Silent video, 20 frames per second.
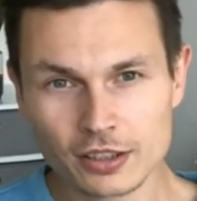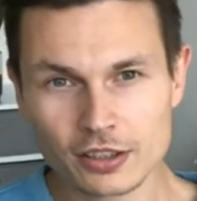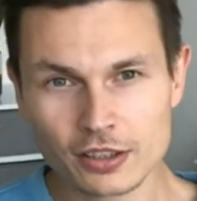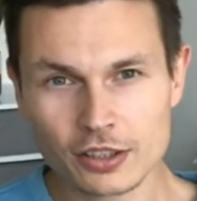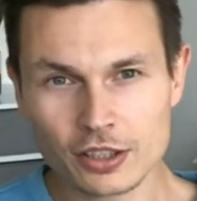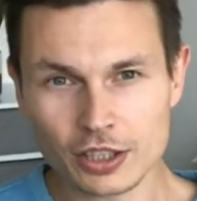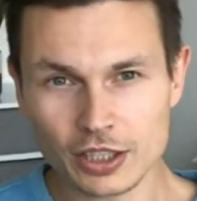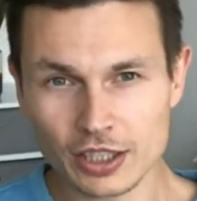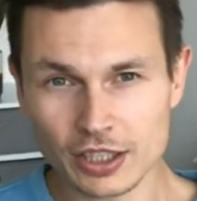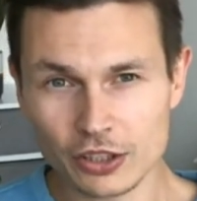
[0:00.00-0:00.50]

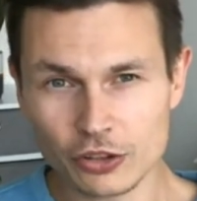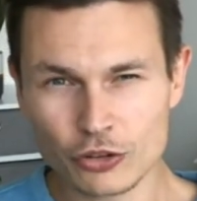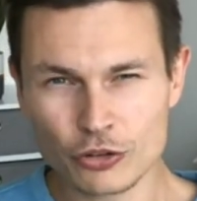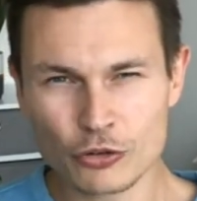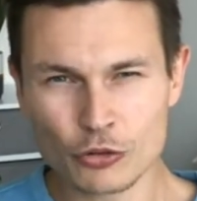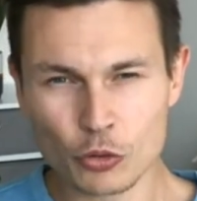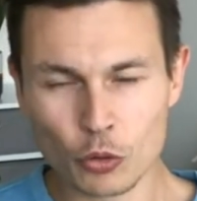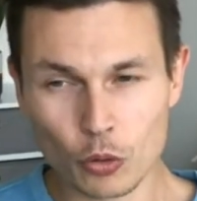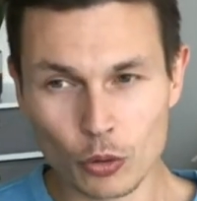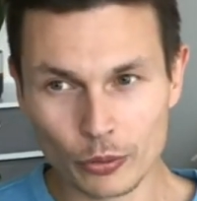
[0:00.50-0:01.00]
The
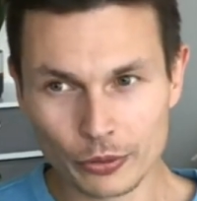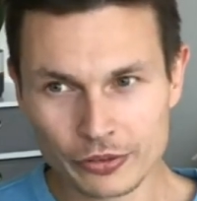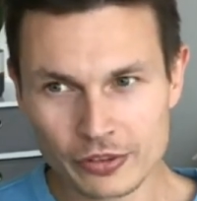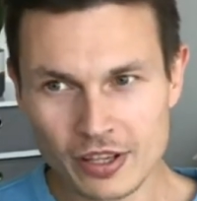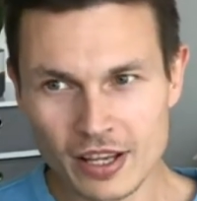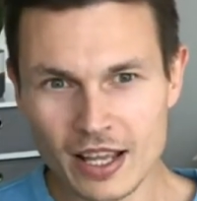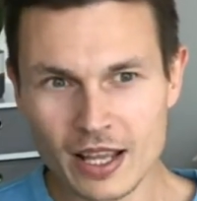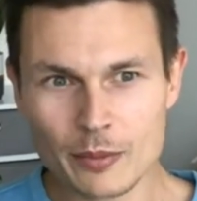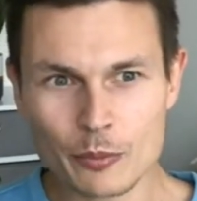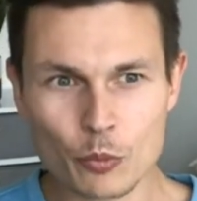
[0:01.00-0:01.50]

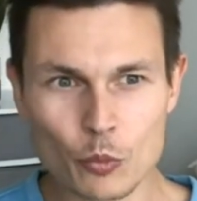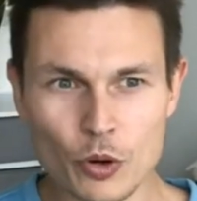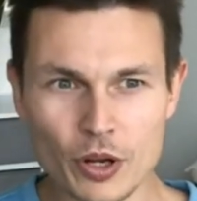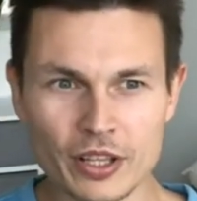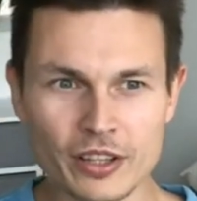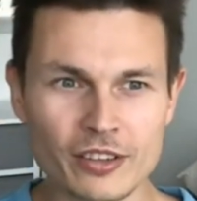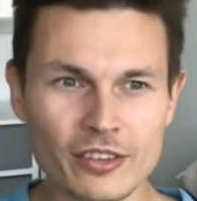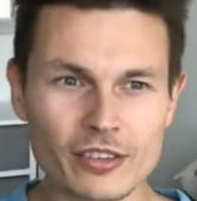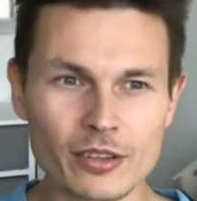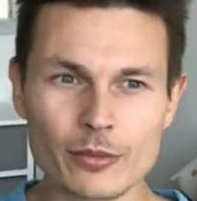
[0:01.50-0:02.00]
short-term
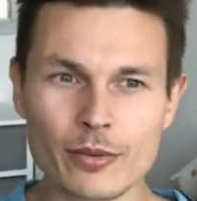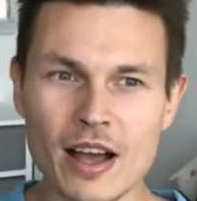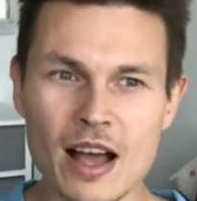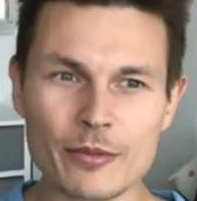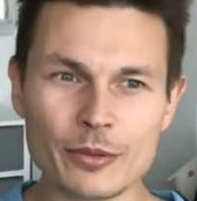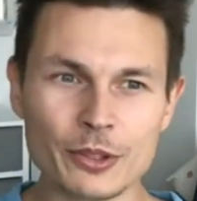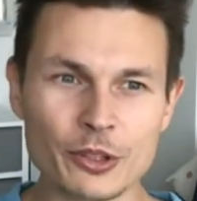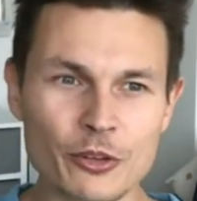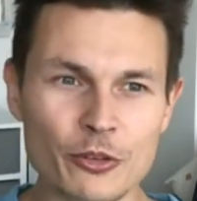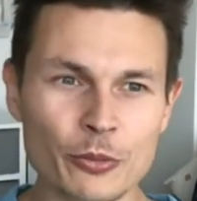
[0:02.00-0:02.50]
wins of
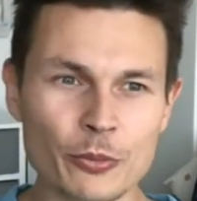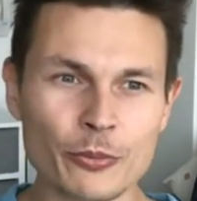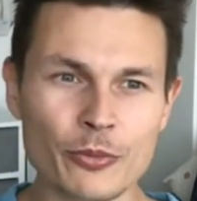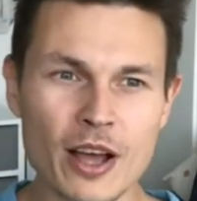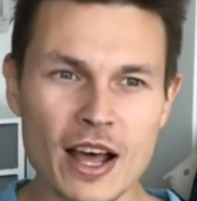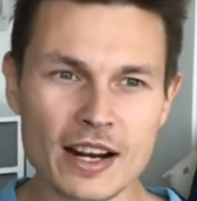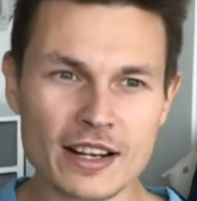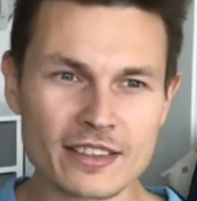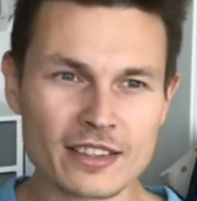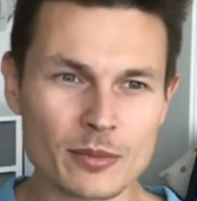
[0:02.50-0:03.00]
having some
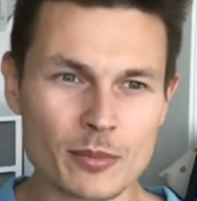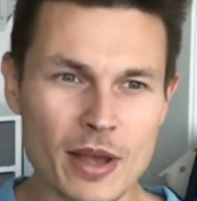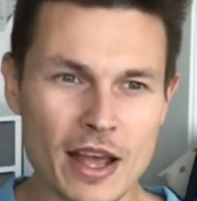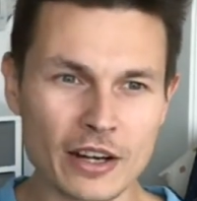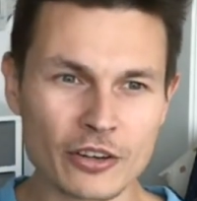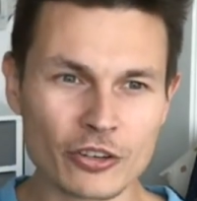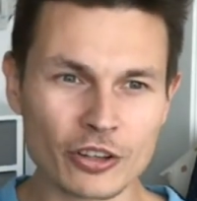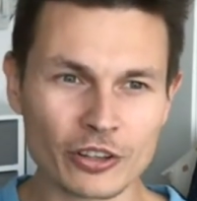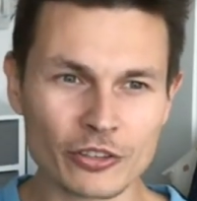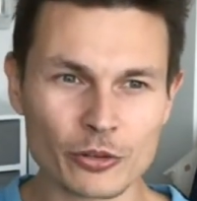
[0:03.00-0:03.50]
vanity
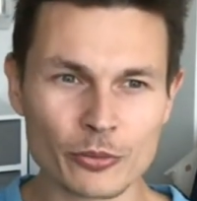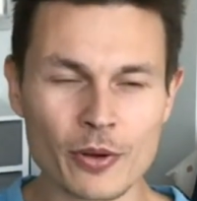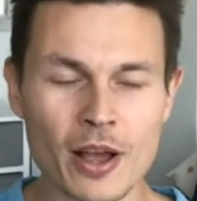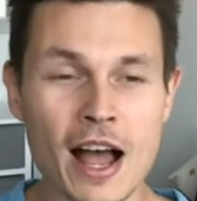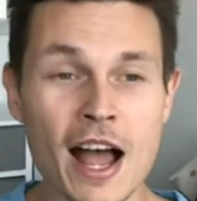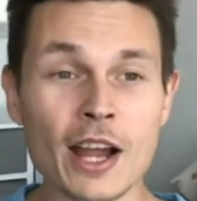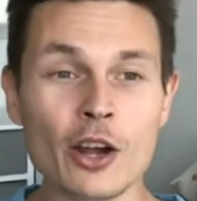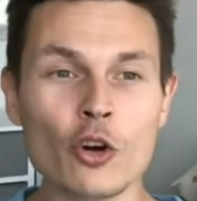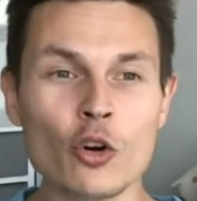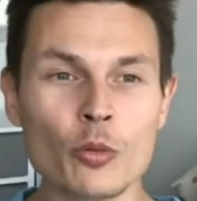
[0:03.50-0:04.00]
metrics of
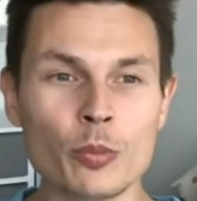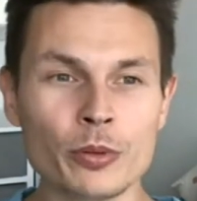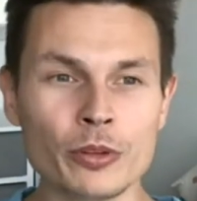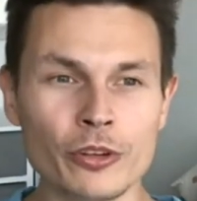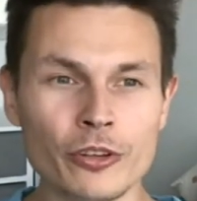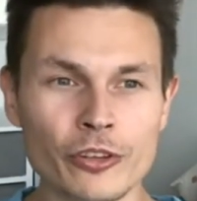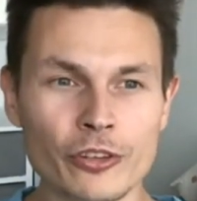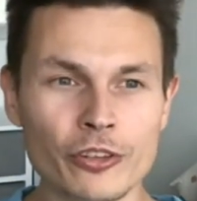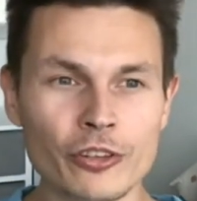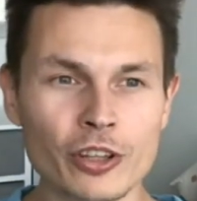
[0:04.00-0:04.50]
high
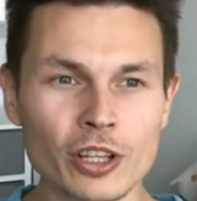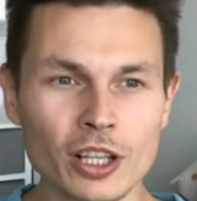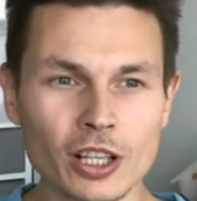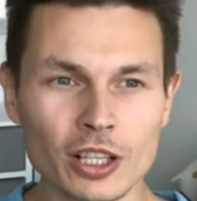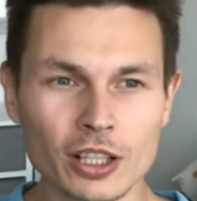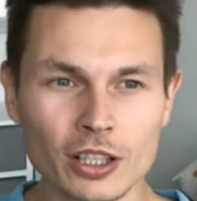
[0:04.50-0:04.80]
opens